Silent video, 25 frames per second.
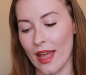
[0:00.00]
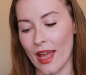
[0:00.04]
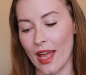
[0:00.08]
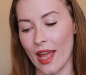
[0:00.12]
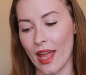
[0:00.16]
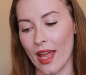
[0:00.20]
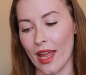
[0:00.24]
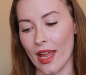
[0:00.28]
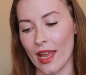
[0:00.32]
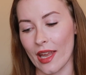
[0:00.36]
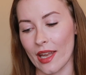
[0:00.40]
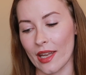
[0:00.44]

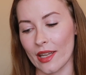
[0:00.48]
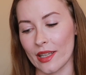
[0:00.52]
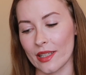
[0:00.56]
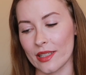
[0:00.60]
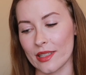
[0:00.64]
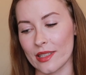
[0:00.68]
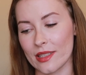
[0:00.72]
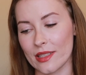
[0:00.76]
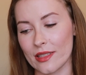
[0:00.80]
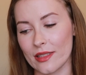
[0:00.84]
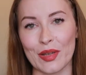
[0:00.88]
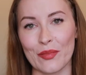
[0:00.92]

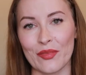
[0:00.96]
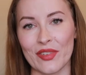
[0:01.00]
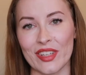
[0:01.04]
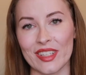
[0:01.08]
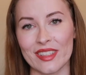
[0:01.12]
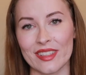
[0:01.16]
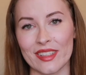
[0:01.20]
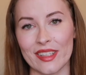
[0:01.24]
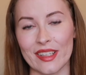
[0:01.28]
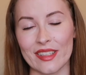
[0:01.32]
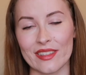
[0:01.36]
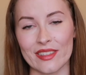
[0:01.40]
and
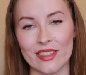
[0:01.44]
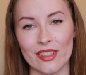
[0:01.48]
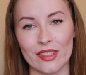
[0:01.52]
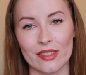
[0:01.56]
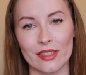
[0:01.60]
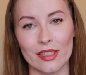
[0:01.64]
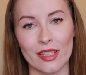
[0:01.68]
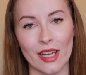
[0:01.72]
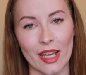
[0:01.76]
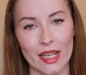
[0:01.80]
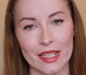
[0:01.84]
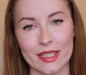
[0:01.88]
obviously it's got
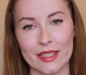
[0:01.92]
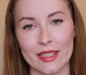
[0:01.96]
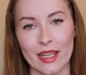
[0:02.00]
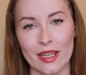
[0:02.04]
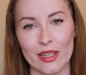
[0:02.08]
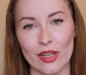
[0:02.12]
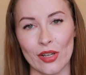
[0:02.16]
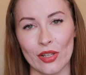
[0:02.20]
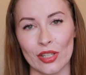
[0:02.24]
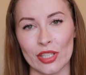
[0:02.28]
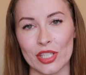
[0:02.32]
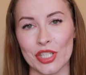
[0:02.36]
the nice
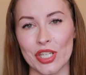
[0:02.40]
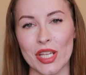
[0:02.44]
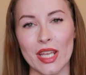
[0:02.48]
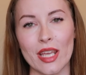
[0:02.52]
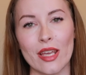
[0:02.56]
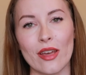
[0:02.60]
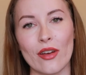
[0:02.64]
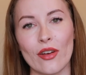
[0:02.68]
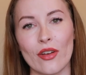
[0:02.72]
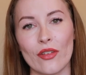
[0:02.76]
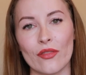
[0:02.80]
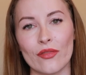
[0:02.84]

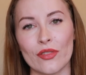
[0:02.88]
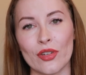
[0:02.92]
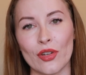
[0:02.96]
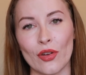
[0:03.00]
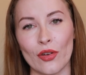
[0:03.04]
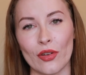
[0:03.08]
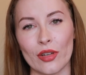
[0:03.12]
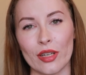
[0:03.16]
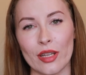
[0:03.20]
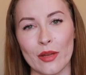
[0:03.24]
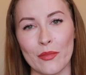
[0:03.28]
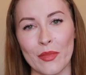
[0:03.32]
technology of
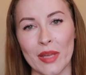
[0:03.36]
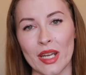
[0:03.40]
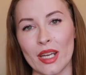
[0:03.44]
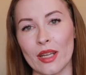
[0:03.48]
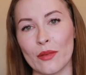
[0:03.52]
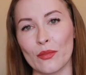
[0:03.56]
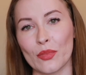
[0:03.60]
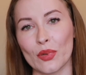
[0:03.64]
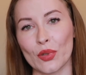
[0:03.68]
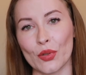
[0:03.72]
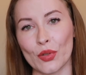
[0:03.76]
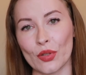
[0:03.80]
not
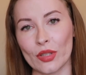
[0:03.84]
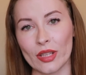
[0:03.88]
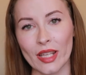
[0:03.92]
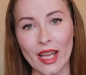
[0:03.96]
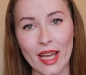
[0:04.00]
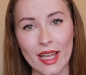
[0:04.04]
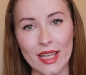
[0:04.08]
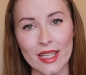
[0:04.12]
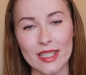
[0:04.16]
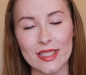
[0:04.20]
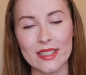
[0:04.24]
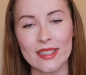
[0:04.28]
emitting blue
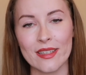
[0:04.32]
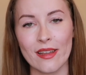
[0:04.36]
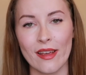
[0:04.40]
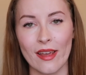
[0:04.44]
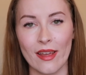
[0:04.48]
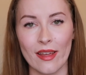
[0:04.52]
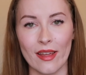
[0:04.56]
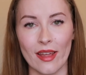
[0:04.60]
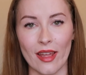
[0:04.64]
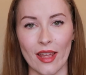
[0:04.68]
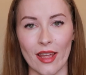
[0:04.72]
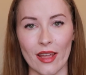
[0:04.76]
light,
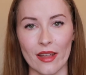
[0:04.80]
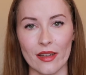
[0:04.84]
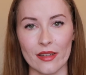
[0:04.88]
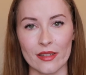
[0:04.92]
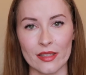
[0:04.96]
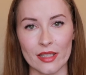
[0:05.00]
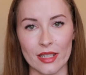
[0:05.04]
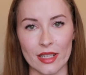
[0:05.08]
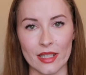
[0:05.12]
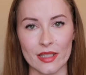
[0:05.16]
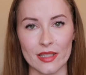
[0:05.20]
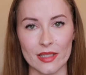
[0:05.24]

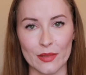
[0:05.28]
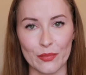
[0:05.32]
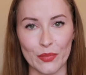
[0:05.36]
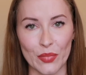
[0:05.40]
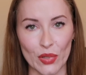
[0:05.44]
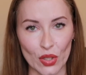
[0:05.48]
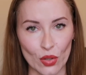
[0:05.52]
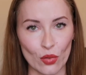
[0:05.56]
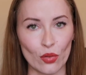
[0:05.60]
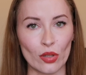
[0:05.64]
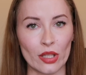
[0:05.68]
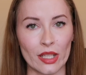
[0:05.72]
and it's
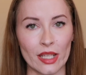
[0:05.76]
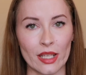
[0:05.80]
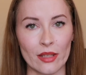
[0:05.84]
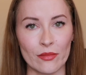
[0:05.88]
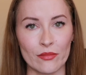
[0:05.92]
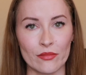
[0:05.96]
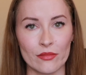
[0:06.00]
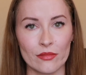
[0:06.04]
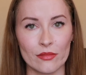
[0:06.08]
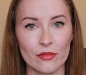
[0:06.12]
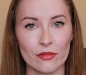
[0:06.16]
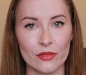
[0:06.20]
purely
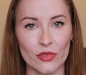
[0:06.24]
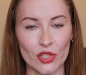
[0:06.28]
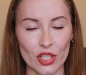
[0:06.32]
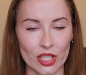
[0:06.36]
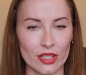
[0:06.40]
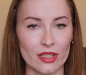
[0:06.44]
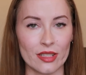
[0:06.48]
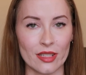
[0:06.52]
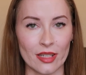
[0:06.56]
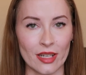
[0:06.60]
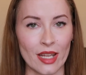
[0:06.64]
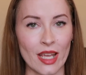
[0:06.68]

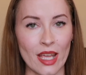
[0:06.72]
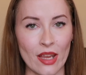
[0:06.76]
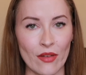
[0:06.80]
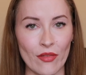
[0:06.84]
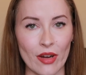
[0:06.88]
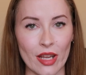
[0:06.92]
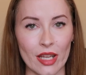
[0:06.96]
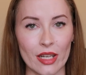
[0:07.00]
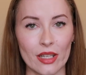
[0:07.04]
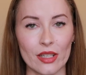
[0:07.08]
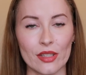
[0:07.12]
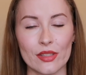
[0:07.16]
just an
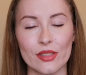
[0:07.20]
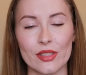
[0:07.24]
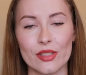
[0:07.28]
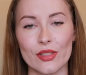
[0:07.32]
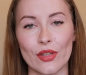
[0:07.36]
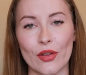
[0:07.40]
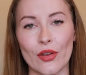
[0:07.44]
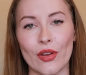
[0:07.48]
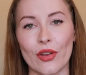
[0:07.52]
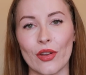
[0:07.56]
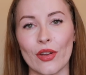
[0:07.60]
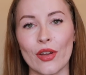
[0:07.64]
e-reader,
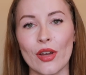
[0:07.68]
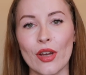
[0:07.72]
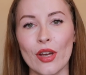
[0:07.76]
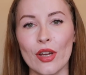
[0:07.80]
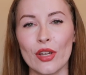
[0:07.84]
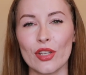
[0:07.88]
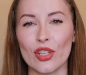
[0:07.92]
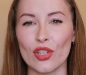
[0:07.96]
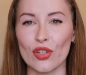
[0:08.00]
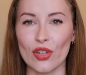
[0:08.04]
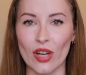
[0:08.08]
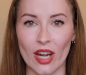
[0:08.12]
so
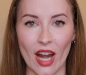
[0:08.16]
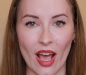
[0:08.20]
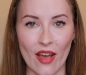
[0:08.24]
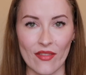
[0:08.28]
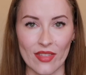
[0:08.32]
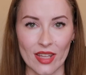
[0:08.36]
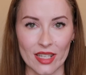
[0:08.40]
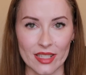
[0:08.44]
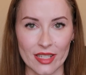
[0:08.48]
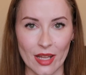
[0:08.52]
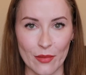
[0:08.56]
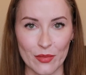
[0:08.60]
you don't have
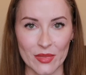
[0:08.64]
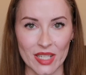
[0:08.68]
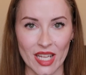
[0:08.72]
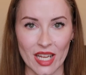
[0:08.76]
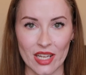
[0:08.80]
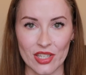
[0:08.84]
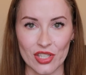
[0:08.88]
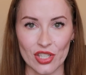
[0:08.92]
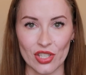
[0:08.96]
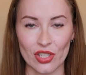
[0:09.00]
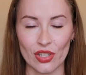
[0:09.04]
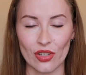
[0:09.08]
that
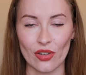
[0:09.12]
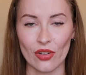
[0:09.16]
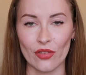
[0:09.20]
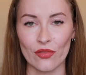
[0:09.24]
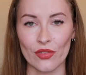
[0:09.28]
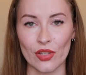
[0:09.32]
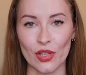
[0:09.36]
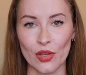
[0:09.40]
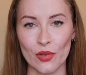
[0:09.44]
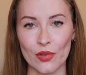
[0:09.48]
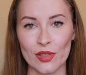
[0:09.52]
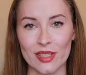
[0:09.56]
temptation
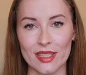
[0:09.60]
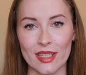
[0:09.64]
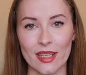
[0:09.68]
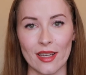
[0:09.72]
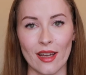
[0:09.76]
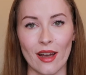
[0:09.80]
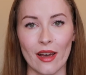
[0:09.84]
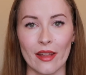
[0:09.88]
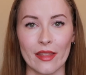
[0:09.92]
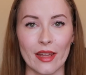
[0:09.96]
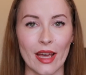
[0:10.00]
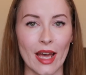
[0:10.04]
of using
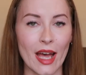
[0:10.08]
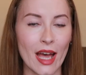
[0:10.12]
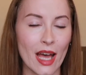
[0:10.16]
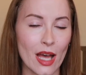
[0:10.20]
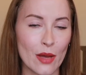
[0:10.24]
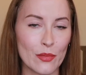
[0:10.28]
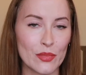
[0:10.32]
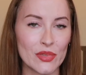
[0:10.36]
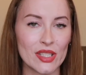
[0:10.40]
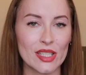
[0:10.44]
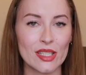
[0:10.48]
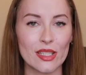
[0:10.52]
other
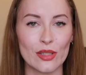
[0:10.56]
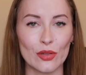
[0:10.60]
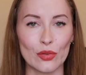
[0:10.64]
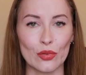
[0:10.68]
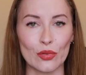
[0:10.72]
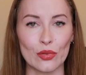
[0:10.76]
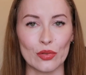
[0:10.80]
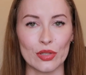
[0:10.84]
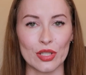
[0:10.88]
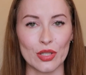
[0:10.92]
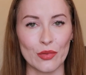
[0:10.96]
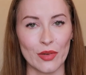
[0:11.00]
apps
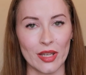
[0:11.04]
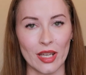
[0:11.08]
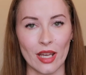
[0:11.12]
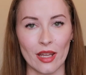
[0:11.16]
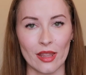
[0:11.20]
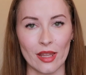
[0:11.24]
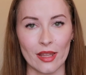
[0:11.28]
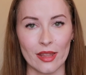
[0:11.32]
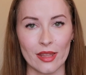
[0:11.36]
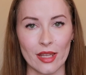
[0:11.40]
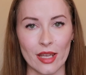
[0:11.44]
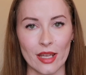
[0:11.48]
or doing
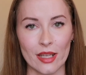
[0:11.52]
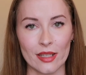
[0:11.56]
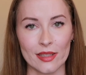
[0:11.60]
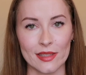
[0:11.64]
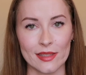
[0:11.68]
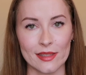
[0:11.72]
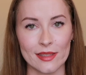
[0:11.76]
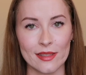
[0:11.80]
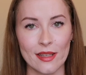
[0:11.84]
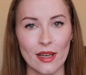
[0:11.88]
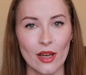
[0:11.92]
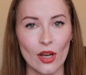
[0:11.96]
other
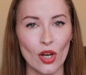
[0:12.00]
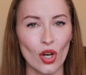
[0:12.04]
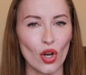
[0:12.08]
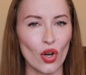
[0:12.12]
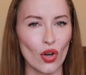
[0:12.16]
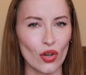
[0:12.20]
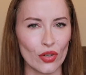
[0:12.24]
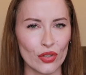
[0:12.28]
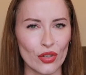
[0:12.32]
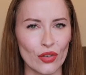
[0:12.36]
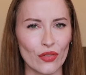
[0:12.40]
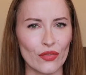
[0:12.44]
things
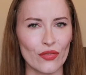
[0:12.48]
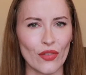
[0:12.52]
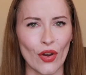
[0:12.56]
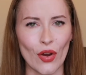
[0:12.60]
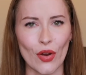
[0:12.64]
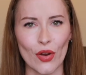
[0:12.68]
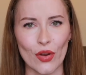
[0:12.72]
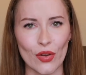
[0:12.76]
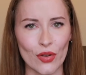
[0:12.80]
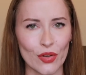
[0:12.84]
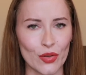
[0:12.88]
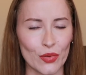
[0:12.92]
on your
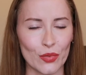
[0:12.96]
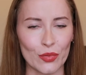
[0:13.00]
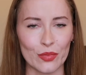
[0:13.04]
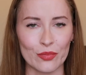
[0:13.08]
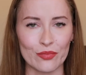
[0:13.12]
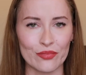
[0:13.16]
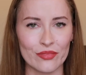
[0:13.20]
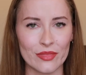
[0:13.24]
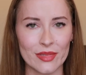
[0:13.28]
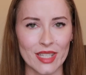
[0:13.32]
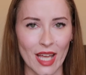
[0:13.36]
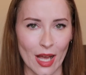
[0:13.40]
phone or
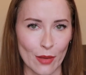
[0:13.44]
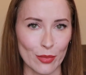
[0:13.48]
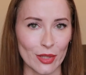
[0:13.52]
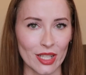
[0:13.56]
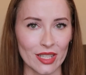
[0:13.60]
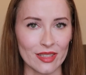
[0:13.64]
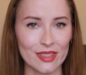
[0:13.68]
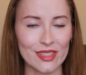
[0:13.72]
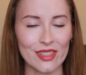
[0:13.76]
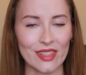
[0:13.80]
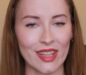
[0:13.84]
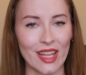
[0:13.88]

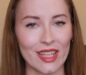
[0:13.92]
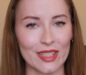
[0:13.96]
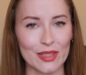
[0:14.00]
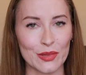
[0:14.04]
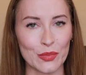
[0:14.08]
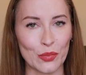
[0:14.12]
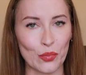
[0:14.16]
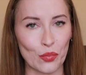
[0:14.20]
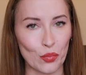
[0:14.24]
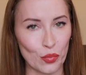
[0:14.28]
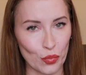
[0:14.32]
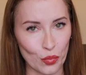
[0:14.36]
tablet. So that's
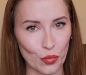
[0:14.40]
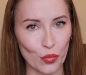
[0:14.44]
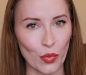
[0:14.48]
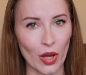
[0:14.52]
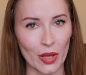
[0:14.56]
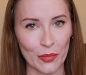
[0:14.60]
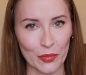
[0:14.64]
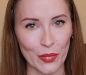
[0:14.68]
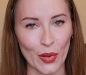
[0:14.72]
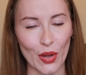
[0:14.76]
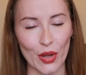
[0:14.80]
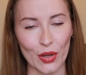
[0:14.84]

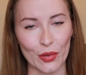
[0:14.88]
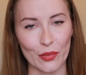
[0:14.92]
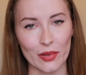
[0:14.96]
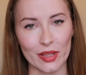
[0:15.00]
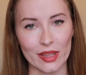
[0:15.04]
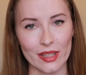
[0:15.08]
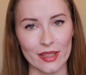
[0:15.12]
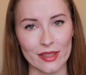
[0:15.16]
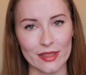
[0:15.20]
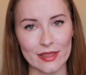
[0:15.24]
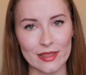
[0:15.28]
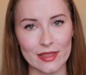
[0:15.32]
one perk
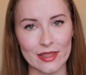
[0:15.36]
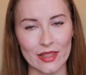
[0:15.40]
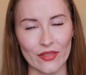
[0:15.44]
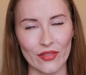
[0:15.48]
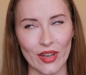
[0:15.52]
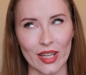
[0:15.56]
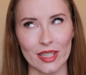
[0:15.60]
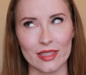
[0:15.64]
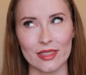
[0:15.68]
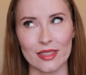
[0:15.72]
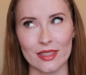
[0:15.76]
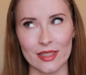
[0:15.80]
with this, the
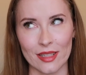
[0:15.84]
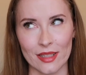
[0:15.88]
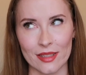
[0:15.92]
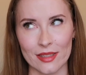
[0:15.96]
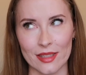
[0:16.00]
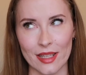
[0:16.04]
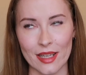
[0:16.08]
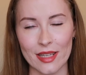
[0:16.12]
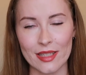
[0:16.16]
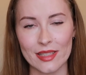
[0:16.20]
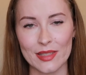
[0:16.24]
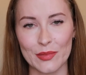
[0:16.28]
fact it
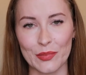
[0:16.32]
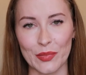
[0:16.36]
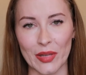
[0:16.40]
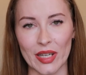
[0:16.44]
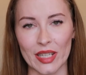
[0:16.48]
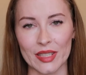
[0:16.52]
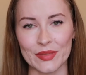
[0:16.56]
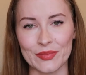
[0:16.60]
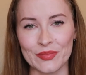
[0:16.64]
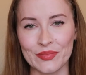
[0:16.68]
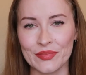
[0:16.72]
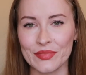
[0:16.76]
does less,
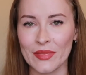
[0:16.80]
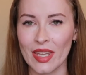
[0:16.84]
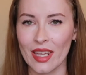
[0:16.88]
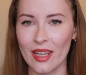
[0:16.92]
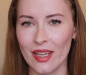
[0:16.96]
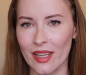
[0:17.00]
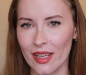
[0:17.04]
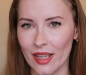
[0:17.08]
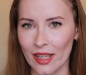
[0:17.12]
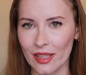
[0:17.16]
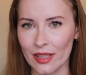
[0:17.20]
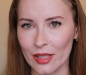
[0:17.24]
but
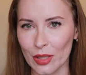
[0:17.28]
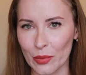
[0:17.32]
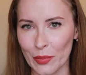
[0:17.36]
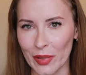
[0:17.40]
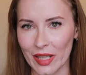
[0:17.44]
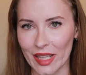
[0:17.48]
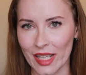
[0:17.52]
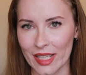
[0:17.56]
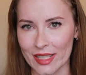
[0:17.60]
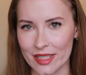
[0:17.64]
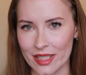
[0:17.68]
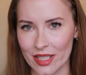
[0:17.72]
a little
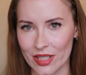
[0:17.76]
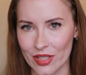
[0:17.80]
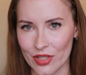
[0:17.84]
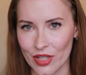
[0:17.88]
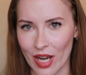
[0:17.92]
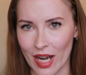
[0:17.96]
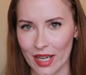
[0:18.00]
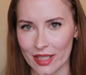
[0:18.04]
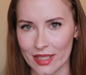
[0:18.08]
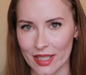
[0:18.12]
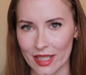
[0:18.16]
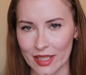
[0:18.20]
bit less
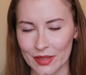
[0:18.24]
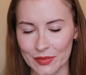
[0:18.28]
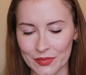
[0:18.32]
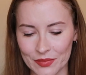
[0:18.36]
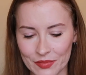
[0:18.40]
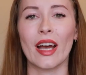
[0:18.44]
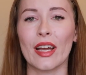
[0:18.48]
distracting.